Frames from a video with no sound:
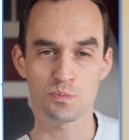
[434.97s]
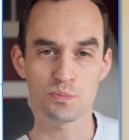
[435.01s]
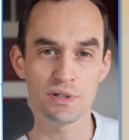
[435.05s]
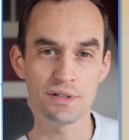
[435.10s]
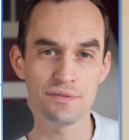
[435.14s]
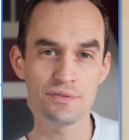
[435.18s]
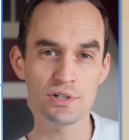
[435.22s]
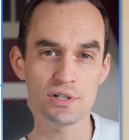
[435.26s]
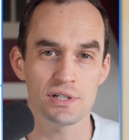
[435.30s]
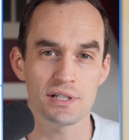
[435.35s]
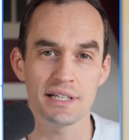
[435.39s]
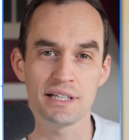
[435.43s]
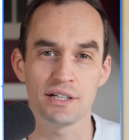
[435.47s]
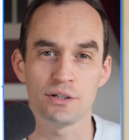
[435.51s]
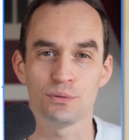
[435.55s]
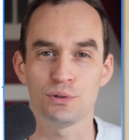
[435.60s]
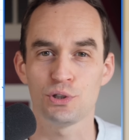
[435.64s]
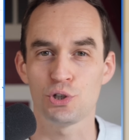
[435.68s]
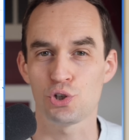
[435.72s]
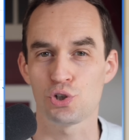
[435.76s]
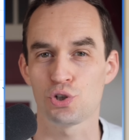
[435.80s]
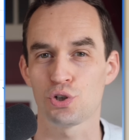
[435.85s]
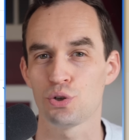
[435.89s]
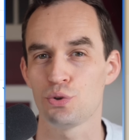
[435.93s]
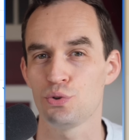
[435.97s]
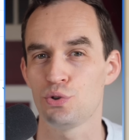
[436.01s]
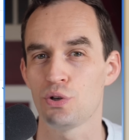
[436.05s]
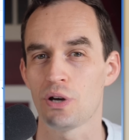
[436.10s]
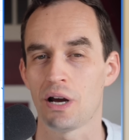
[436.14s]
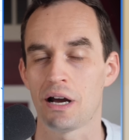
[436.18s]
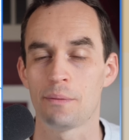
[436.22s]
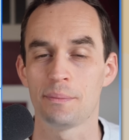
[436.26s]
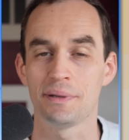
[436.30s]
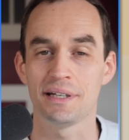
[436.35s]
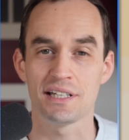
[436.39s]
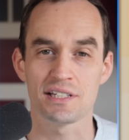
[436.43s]
Previously, it only showed you
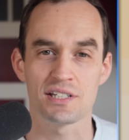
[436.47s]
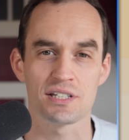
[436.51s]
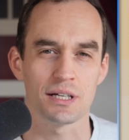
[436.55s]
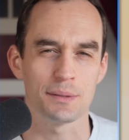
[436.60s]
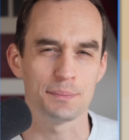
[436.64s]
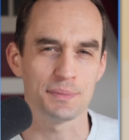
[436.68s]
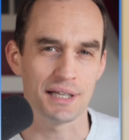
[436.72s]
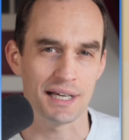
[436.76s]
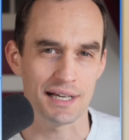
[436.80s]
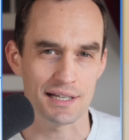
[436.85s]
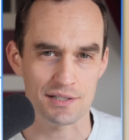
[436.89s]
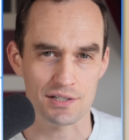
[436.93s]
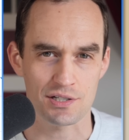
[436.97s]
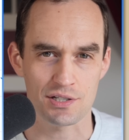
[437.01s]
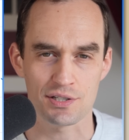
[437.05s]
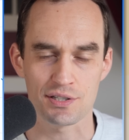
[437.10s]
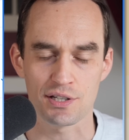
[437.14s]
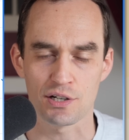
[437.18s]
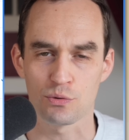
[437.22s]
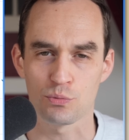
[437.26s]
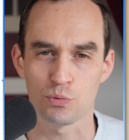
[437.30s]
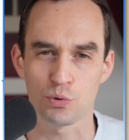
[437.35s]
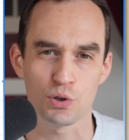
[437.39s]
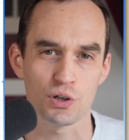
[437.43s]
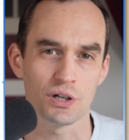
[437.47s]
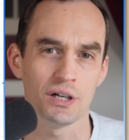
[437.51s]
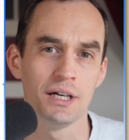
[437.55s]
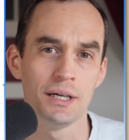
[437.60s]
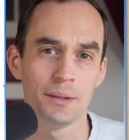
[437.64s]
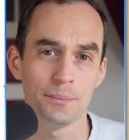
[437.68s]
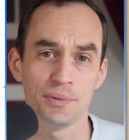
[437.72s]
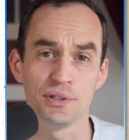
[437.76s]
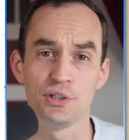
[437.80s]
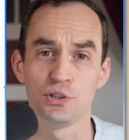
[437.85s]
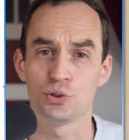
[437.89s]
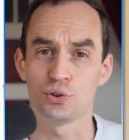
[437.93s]
how many subtasks there were,
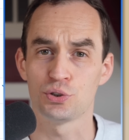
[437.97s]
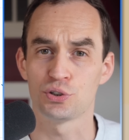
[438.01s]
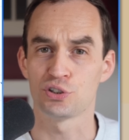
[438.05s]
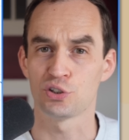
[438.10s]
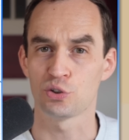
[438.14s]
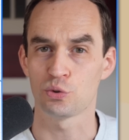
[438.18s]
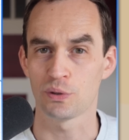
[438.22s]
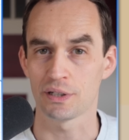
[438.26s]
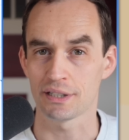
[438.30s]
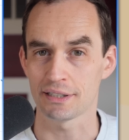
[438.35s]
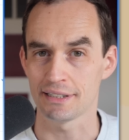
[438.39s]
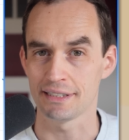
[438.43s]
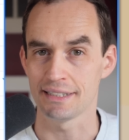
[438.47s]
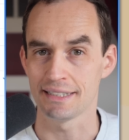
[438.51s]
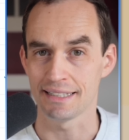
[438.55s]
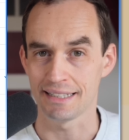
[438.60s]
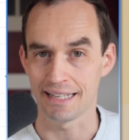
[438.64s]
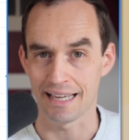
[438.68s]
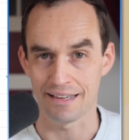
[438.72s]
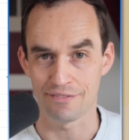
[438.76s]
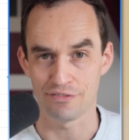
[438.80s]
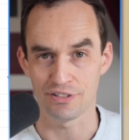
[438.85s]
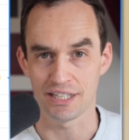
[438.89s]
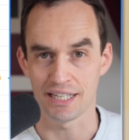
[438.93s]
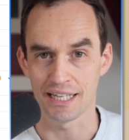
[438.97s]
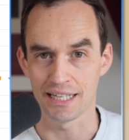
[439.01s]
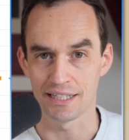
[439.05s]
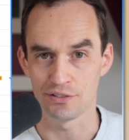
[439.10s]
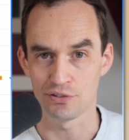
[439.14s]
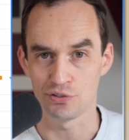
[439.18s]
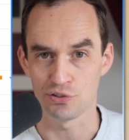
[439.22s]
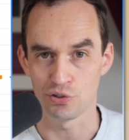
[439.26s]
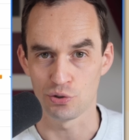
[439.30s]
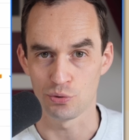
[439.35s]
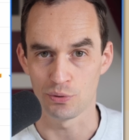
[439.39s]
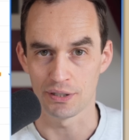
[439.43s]
but you couldn't quickly navigate
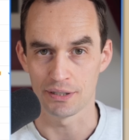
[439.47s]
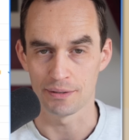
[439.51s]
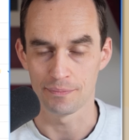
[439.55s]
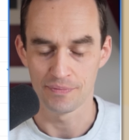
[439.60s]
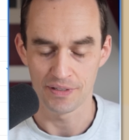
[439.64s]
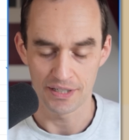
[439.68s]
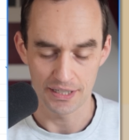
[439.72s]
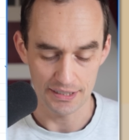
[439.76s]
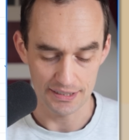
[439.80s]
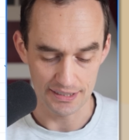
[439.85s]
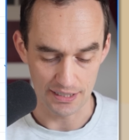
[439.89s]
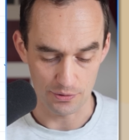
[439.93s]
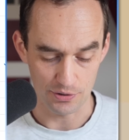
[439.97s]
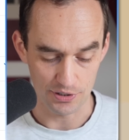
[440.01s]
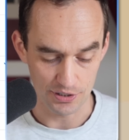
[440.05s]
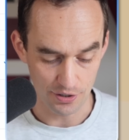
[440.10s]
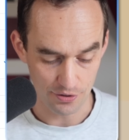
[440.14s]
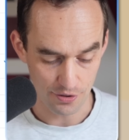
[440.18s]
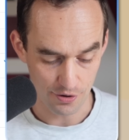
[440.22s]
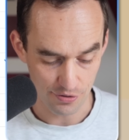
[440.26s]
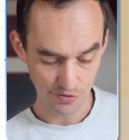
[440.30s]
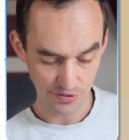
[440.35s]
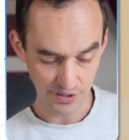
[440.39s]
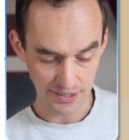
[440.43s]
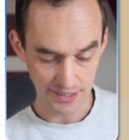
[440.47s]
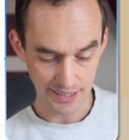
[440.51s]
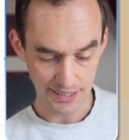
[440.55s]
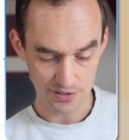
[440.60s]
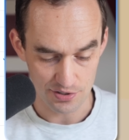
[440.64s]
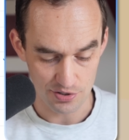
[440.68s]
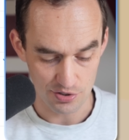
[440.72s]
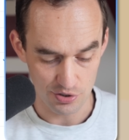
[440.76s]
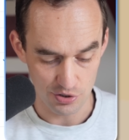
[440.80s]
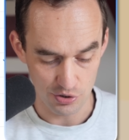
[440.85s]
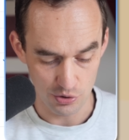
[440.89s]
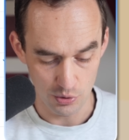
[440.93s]
to it. Now, another thing
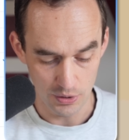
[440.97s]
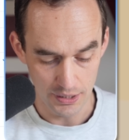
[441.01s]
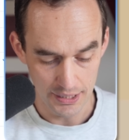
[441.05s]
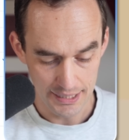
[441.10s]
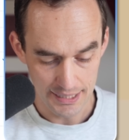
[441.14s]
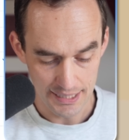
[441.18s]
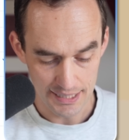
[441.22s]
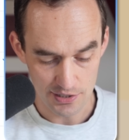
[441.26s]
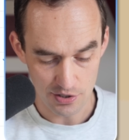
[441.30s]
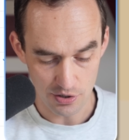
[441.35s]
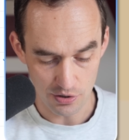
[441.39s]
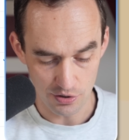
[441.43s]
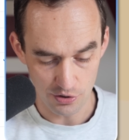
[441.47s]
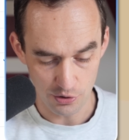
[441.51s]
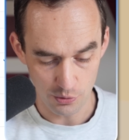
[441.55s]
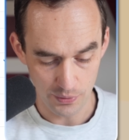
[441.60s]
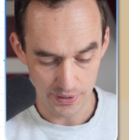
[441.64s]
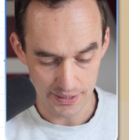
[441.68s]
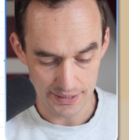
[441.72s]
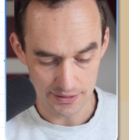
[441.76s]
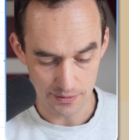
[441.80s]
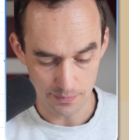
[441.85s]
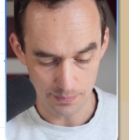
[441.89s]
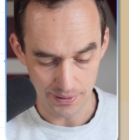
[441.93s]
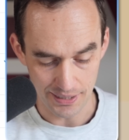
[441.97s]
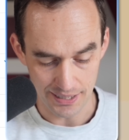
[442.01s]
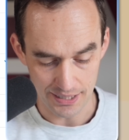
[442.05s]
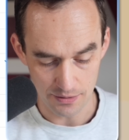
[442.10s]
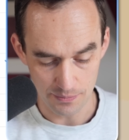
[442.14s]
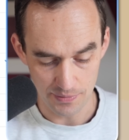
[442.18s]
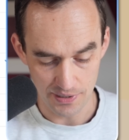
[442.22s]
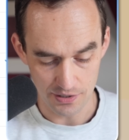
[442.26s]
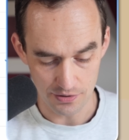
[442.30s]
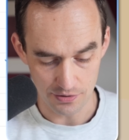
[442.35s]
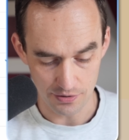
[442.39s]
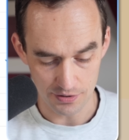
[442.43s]
that's new is all the way at the bottom
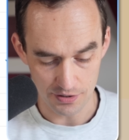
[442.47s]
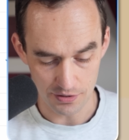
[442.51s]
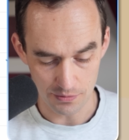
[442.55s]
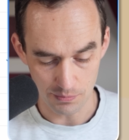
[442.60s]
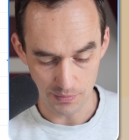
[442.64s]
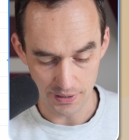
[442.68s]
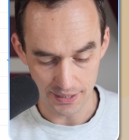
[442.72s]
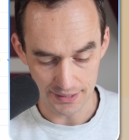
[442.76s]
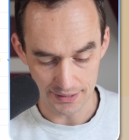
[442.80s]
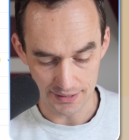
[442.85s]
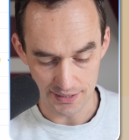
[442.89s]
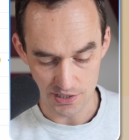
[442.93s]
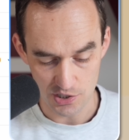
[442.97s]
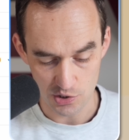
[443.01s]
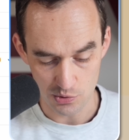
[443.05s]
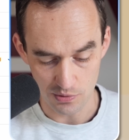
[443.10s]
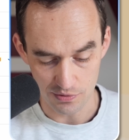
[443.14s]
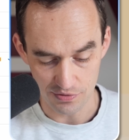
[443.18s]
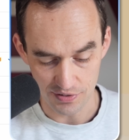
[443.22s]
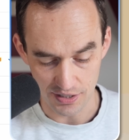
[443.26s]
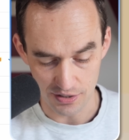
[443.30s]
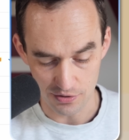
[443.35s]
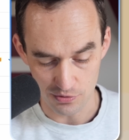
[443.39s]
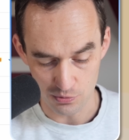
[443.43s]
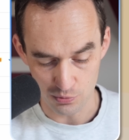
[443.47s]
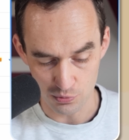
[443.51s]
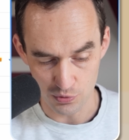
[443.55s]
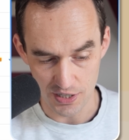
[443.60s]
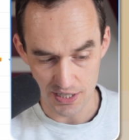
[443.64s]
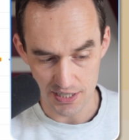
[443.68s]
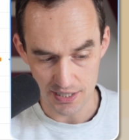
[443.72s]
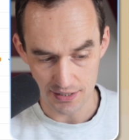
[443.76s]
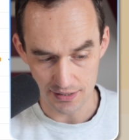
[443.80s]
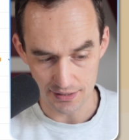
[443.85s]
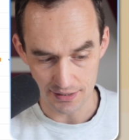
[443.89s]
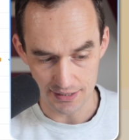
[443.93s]
here under my list, we've got a
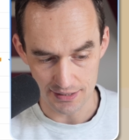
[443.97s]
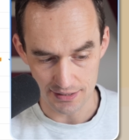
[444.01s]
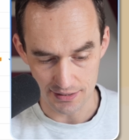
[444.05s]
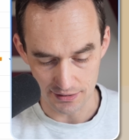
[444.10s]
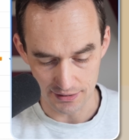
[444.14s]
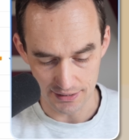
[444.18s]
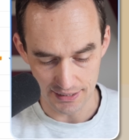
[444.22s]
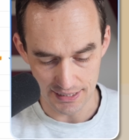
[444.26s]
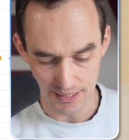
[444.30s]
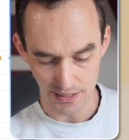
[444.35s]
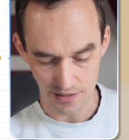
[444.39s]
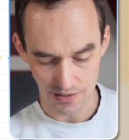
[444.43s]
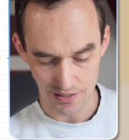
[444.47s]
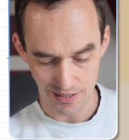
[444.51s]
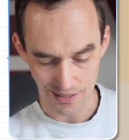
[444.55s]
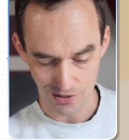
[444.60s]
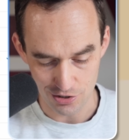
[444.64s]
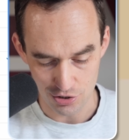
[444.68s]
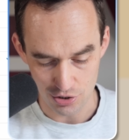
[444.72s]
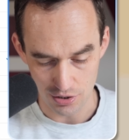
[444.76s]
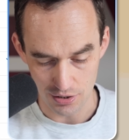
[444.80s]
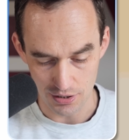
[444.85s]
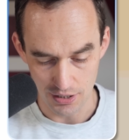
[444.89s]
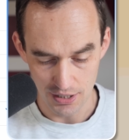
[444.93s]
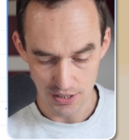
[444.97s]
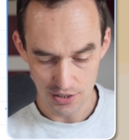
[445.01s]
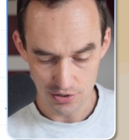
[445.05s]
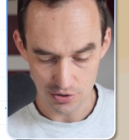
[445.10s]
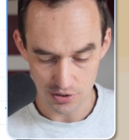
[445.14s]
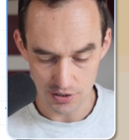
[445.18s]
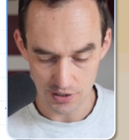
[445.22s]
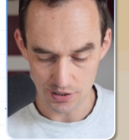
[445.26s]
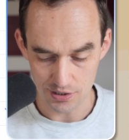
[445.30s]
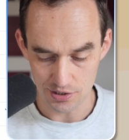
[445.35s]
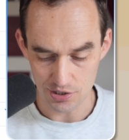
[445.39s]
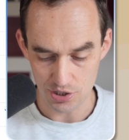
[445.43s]
recently deleted section, so
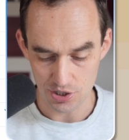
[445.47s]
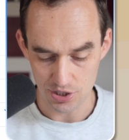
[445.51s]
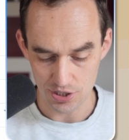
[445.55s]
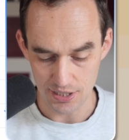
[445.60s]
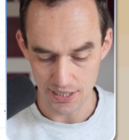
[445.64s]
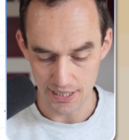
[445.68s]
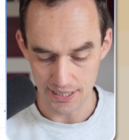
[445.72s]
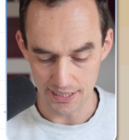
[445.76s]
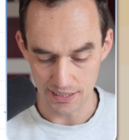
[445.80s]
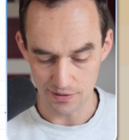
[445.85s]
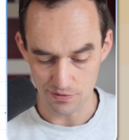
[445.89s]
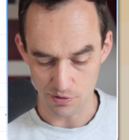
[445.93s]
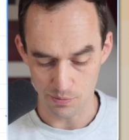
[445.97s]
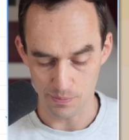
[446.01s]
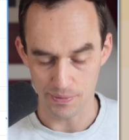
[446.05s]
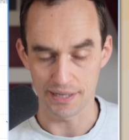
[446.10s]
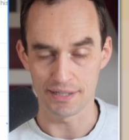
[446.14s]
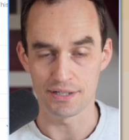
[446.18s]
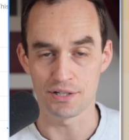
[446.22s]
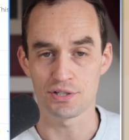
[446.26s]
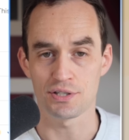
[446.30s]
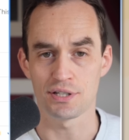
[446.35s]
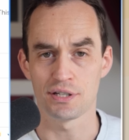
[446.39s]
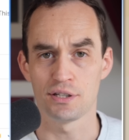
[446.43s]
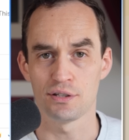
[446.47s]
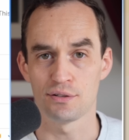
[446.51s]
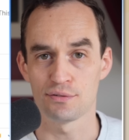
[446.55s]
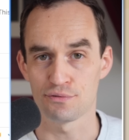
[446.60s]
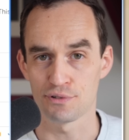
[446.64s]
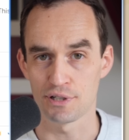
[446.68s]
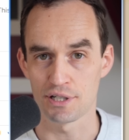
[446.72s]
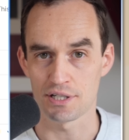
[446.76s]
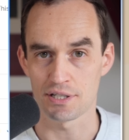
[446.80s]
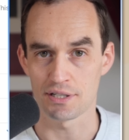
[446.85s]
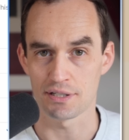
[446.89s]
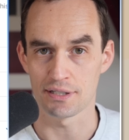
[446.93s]
you can just see any reminders that you've
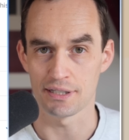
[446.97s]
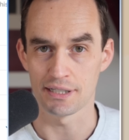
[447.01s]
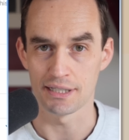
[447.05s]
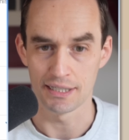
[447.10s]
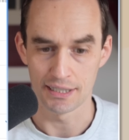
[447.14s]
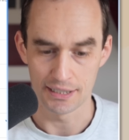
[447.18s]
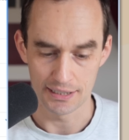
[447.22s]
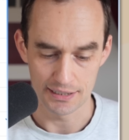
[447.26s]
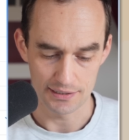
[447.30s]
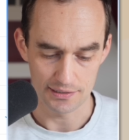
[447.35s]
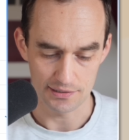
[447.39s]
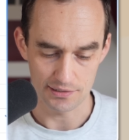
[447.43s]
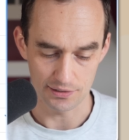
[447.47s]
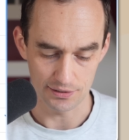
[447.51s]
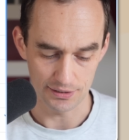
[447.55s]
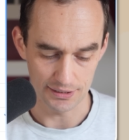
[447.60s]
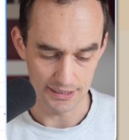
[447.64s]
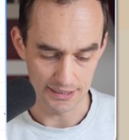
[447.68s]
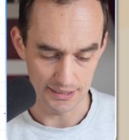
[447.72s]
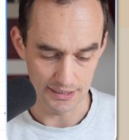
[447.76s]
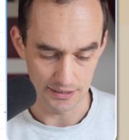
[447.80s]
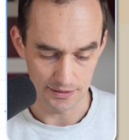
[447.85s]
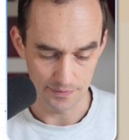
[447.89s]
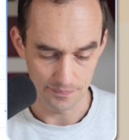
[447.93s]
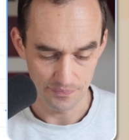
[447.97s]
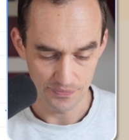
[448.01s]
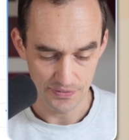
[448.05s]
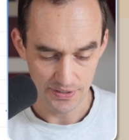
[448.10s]
recently deleted.